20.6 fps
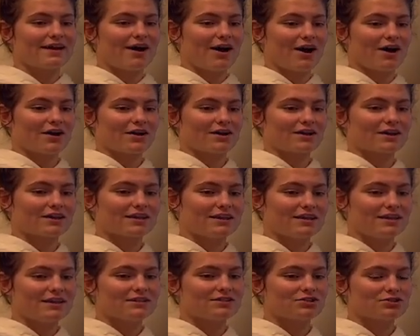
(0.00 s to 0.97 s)
are
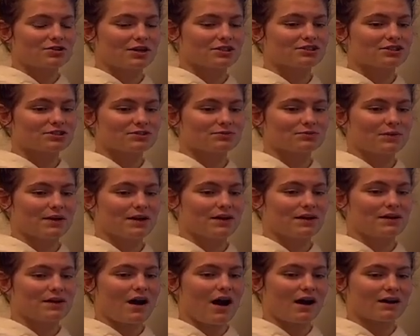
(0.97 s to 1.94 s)
key structures
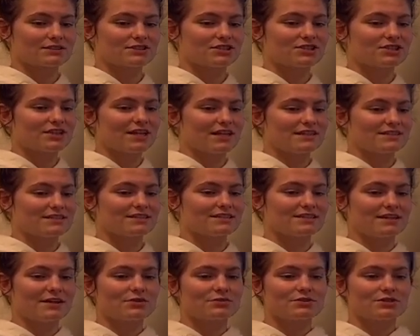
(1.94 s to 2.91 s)
where oxygen and
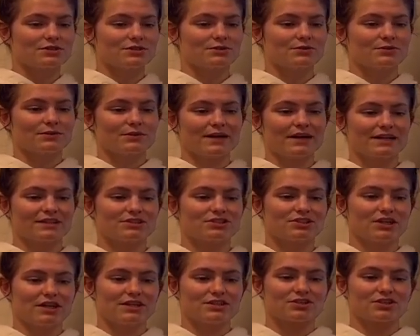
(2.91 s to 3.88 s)
CO2
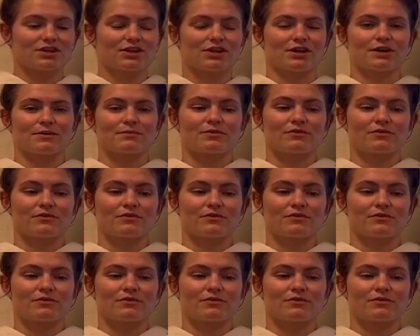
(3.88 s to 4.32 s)
exchange occur,